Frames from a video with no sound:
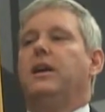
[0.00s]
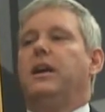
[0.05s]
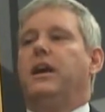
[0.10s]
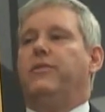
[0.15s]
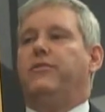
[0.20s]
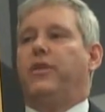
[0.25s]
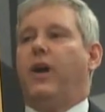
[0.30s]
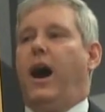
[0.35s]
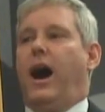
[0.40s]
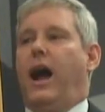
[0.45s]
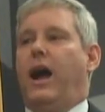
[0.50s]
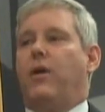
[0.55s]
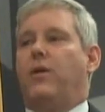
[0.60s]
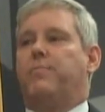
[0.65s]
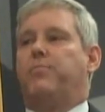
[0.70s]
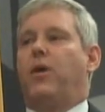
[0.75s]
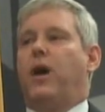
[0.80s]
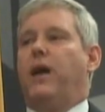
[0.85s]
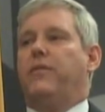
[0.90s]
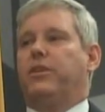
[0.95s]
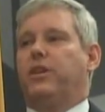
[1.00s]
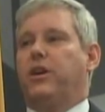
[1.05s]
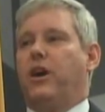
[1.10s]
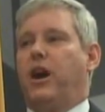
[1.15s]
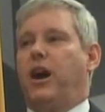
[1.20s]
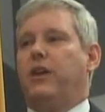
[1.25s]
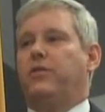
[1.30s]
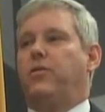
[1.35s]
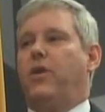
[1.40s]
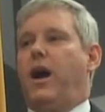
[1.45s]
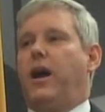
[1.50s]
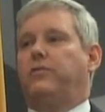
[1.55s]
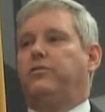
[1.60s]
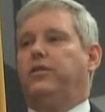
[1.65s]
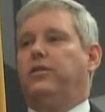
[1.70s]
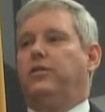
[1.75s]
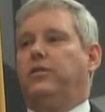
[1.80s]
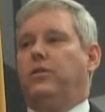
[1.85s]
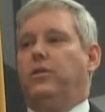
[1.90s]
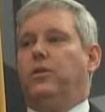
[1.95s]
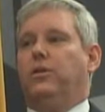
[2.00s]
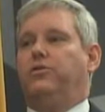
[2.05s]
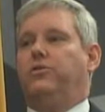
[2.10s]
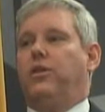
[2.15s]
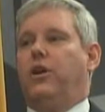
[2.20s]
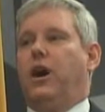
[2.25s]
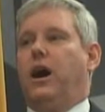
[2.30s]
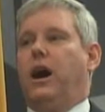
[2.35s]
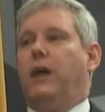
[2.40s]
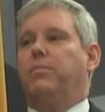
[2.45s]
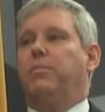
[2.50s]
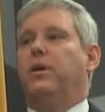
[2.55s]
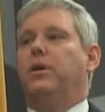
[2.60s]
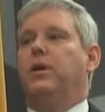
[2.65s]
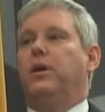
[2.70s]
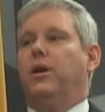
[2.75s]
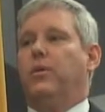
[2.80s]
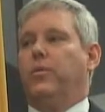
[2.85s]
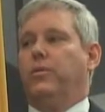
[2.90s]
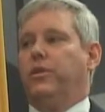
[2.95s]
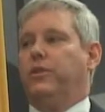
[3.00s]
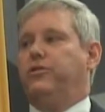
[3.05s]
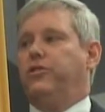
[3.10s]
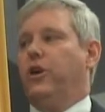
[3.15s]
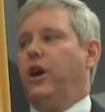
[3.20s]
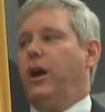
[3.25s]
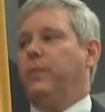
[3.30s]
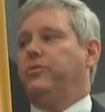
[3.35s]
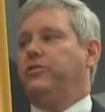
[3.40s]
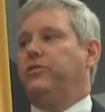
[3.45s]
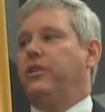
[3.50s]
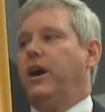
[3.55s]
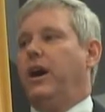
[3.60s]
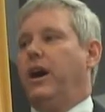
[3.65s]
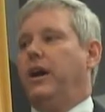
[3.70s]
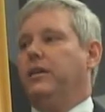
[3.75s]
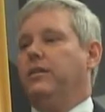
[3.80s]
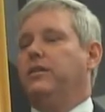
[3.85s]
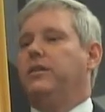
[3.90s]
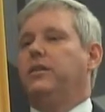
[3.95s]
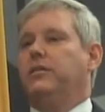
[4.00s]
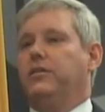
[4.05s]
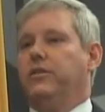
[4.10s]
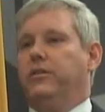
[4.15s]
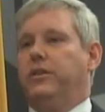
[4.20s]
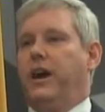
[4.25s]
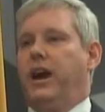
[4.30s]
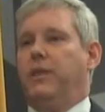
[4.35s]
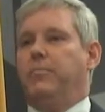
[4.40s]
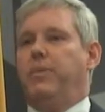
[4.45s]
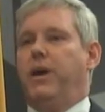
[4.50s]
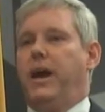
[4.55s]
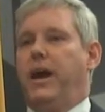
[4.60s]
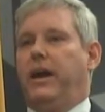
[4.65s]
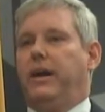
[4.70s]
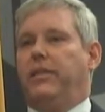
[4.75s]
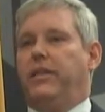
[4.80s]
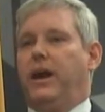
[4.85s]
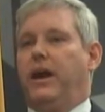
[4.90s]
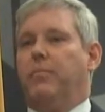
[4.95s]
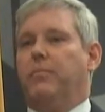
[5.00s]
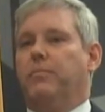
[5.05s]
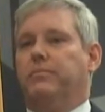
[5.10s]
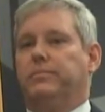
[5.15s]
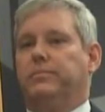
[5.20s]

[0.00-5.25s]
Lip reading: If you hire a private contractor to do a job, when the job's done, you're done paying them.